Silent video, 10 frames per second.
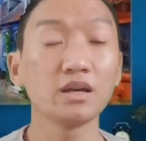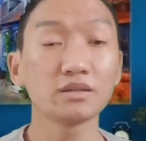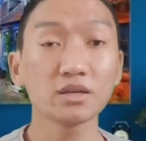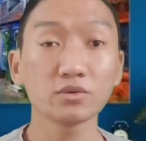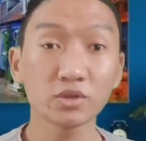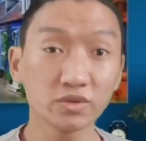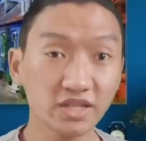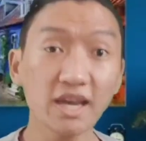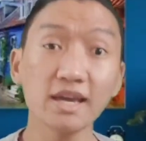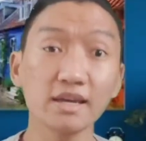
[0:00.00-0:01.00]
So
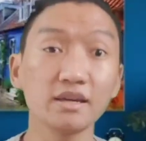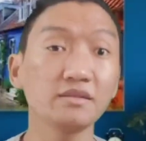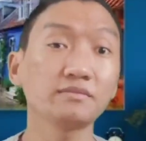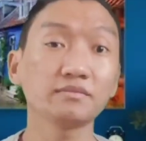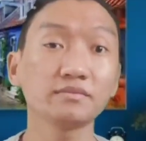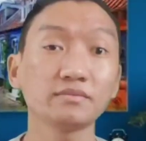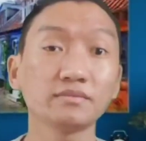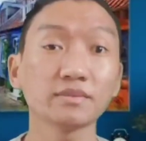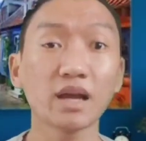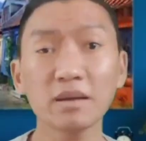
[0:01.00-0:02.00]
today,
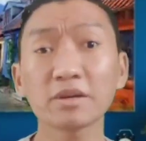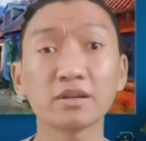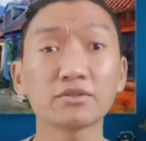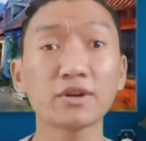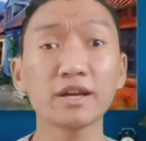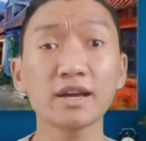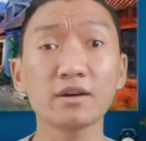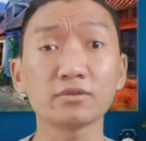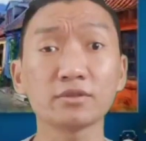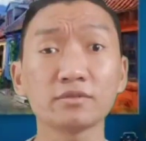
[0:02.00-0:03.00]
I'm gonna try it
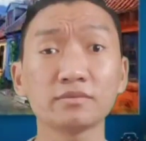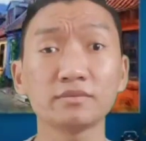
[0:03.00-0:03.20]
out.